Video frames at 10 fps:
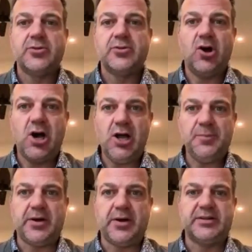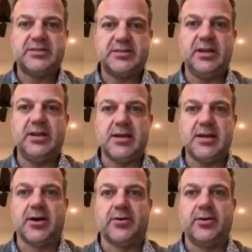The hard part is sitting
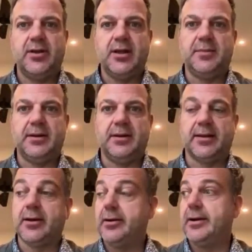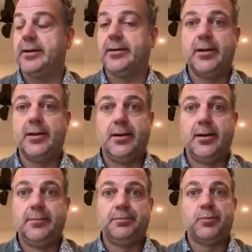down and being like, all right,
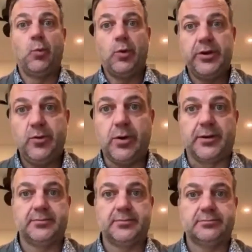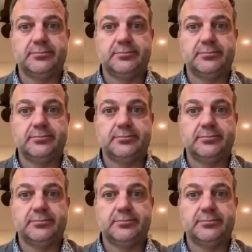what do you want?